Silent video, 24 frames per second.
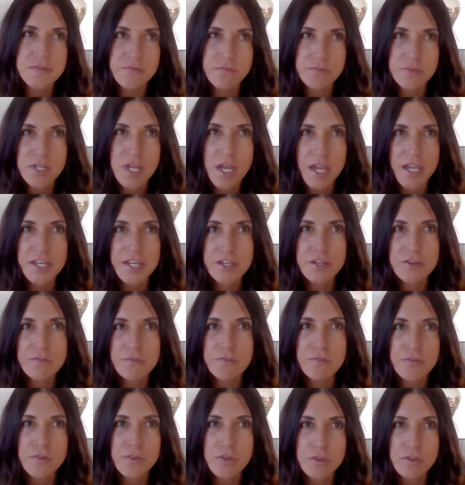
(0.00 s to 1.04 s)
kind
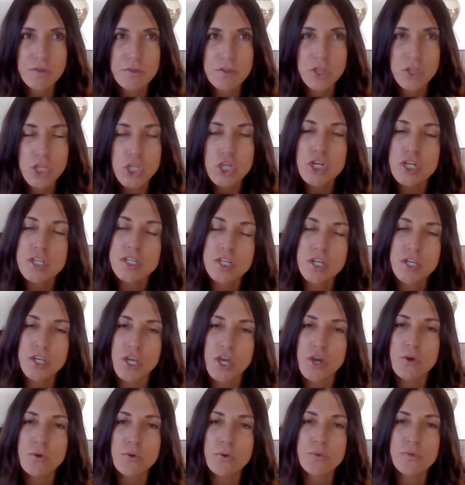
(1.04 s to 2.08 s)
of look
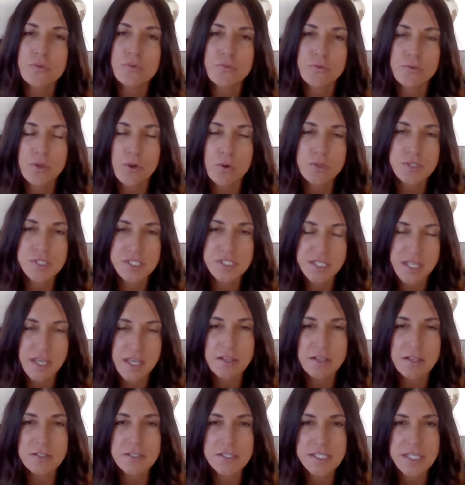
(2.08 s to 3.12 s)
goes or
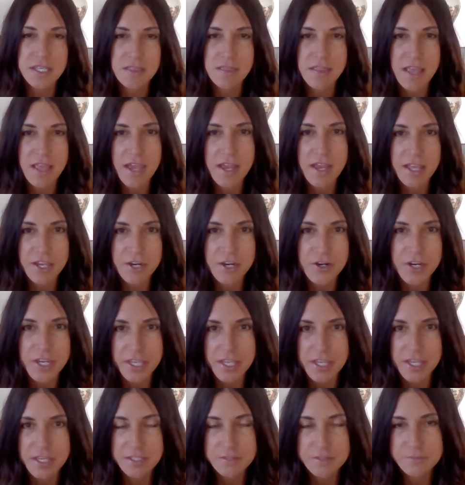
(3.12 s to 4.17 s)
sells in that
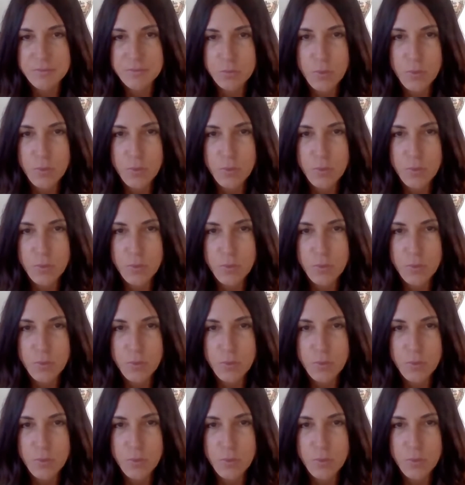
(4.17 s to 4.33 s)
area,